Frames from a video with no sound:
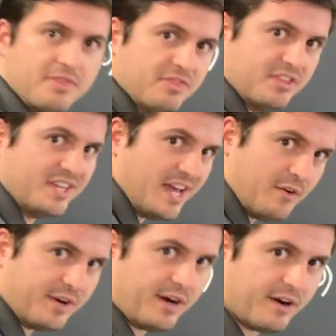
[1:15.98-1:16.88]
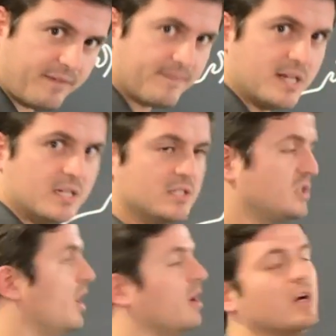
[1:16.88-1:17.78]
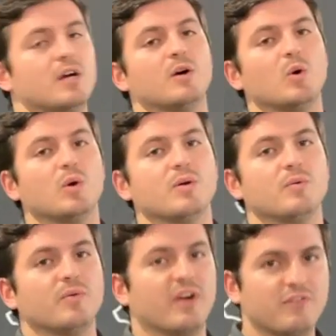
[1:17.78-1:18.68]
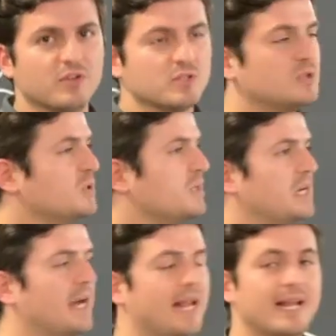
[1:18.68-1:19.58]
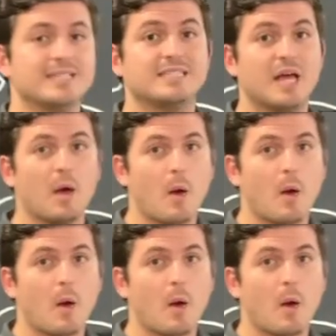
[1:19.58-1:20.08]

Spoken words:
the area. So without further ado, let's